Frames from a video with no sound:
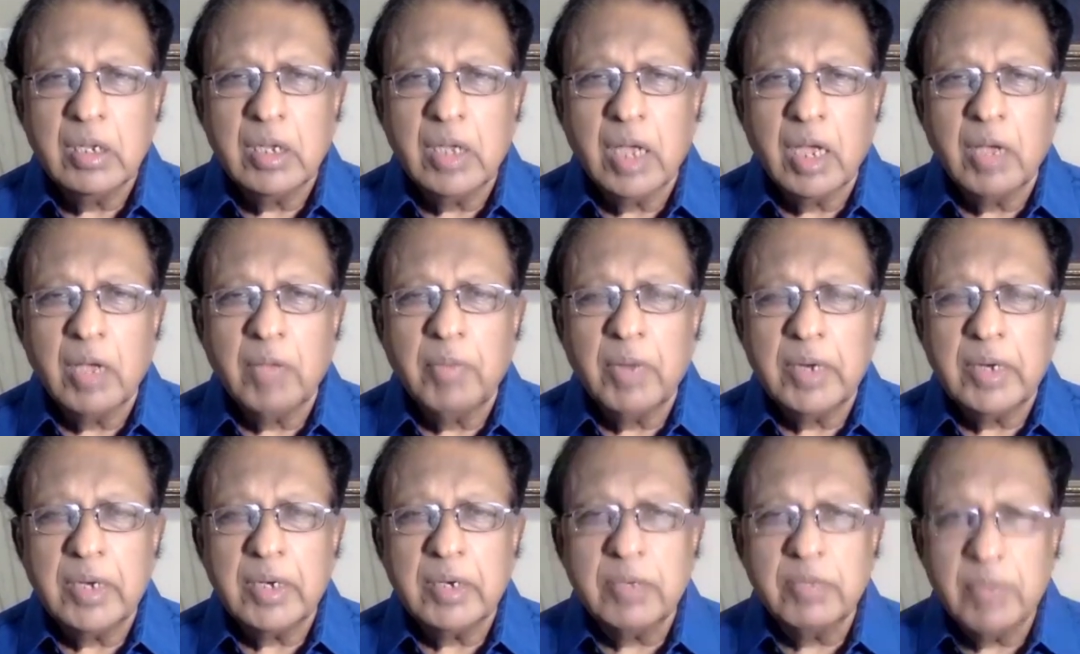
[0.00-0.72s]
uh,
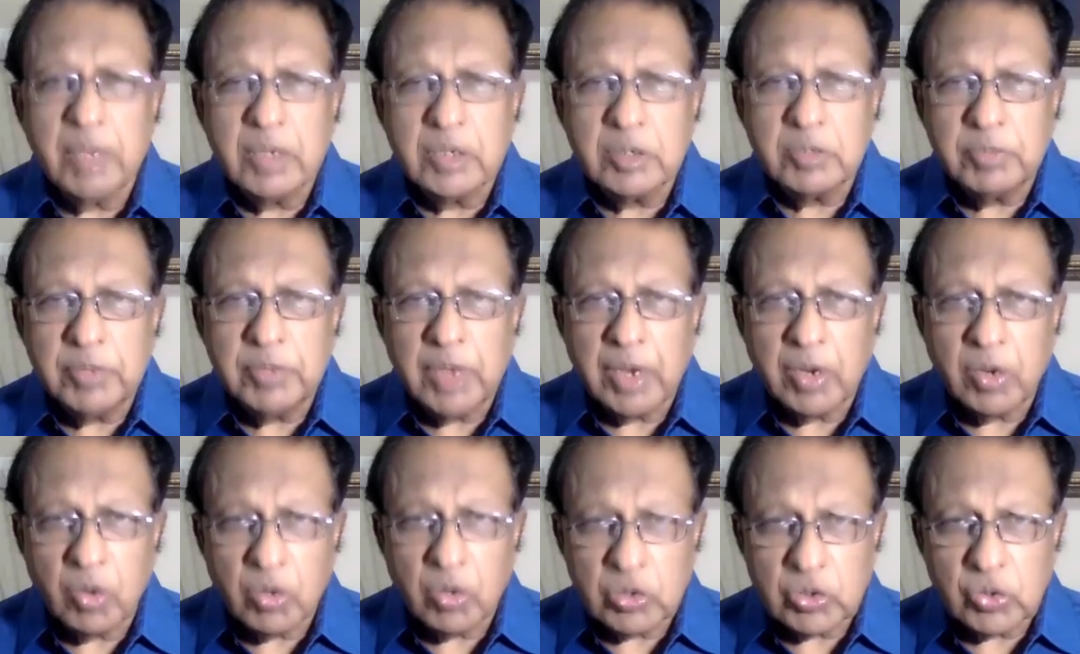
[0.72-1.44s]
but it must be,
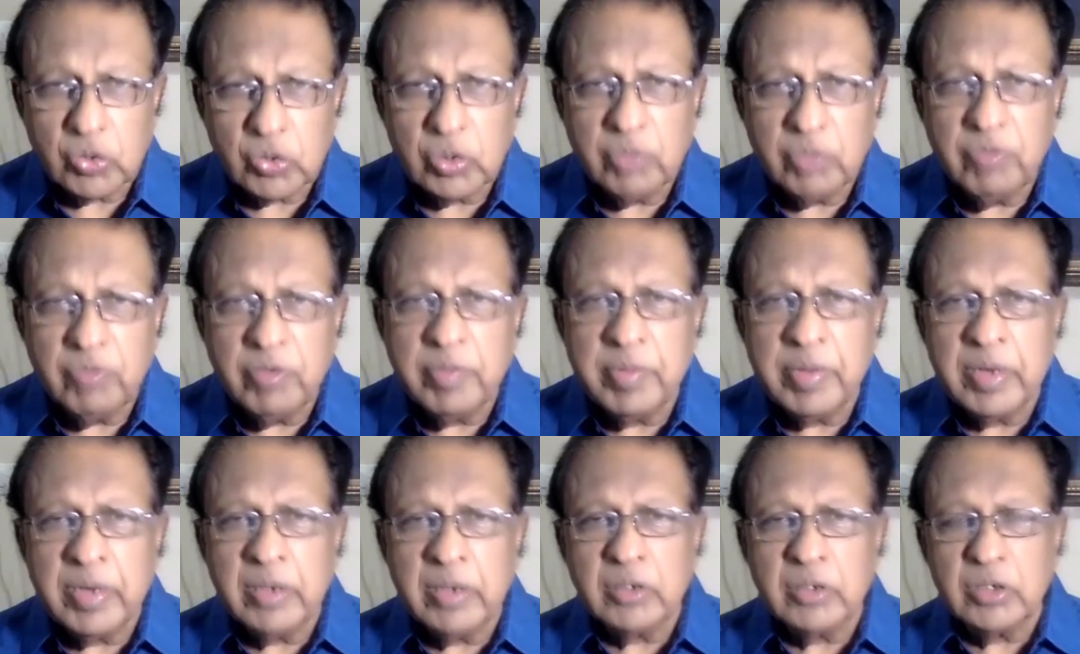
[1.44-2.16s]
and also the
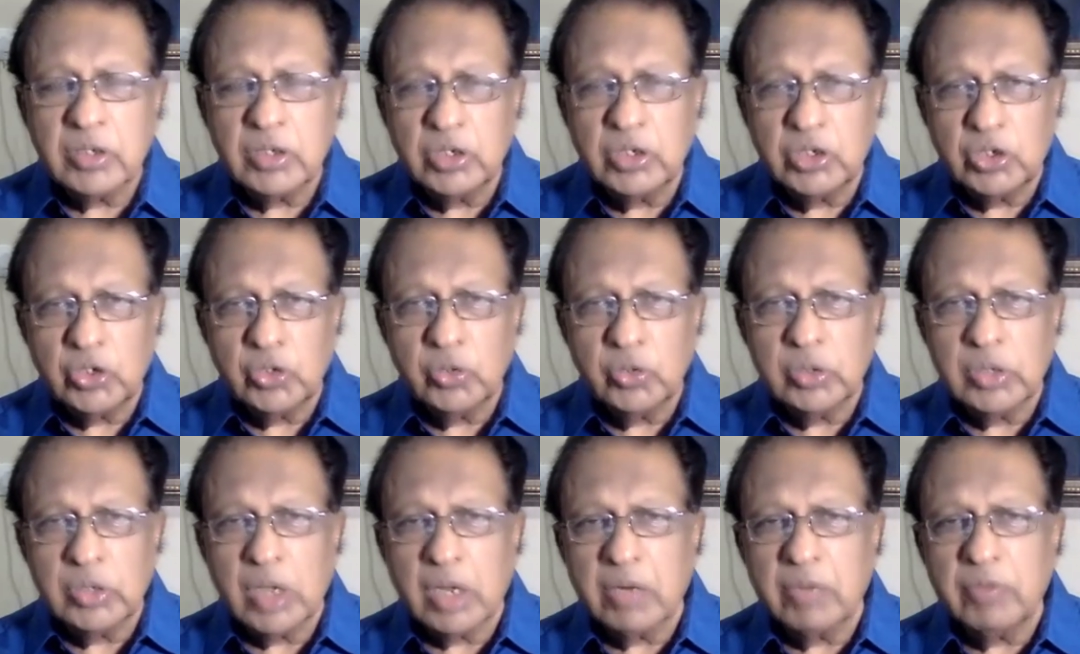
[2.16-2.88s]
women's
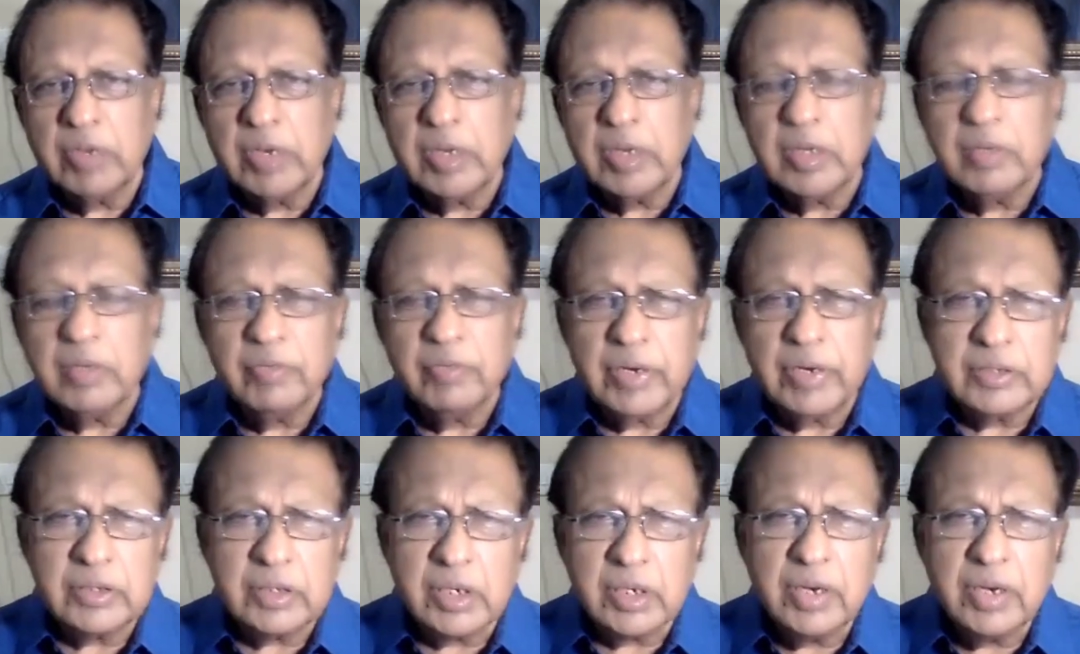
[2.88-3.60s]
issues are very,
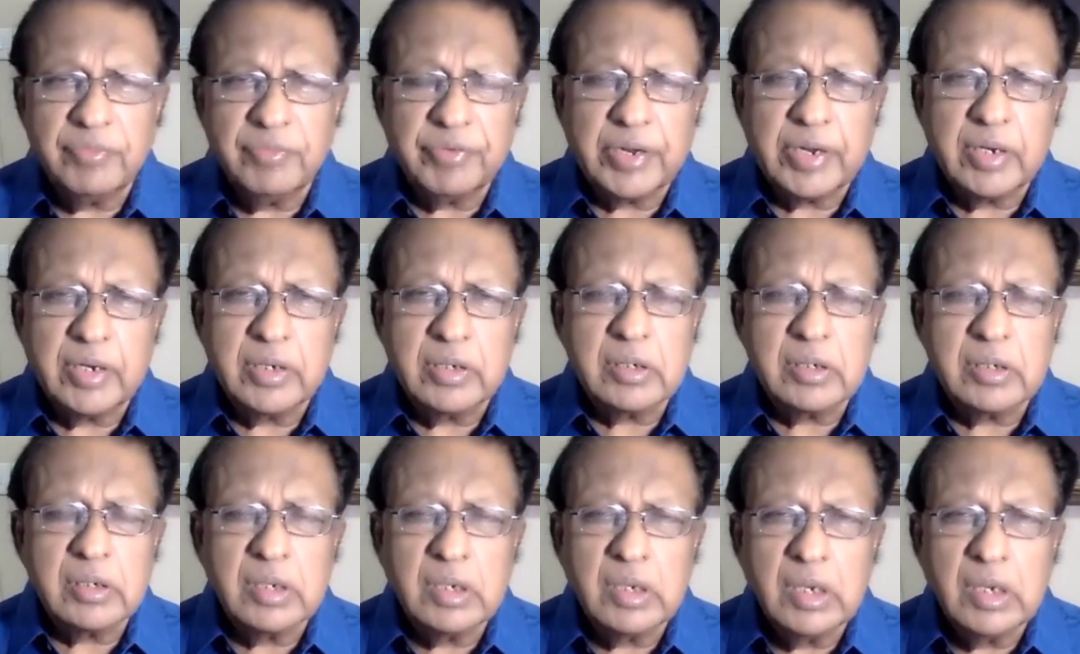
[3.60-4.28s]
very significant.